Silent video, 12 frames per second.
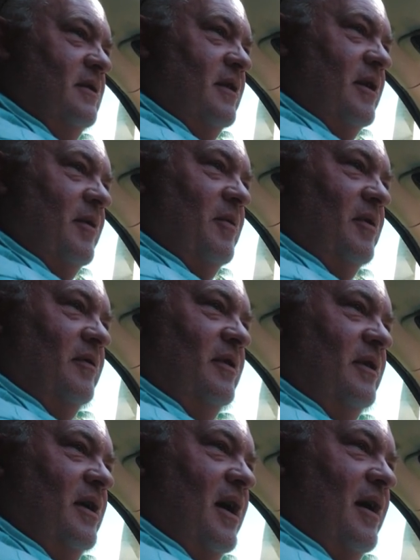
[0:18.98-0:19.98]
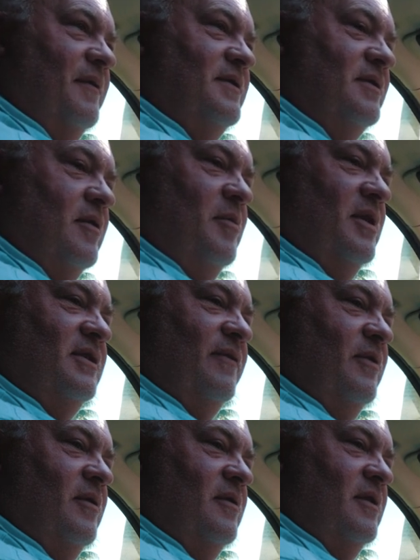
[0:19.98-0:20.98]
and they will have so much
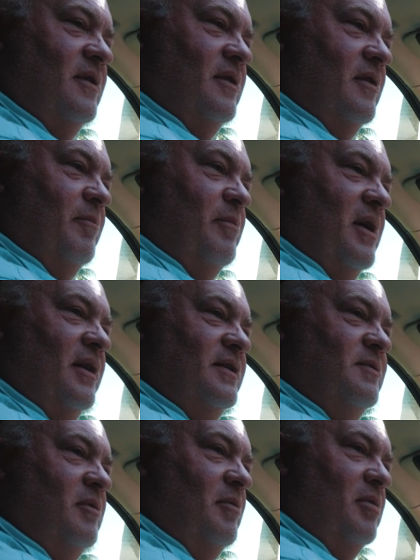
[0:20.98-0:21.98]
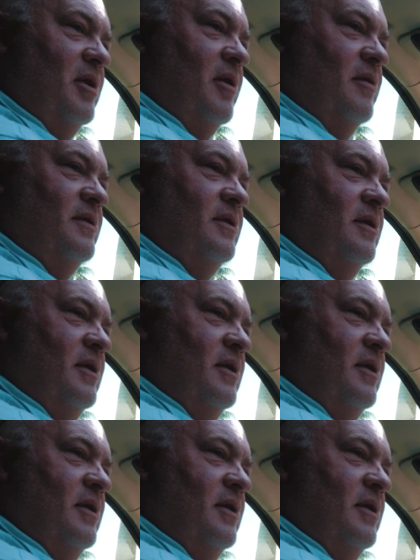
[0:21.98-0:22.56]
food that their bellies will bloat.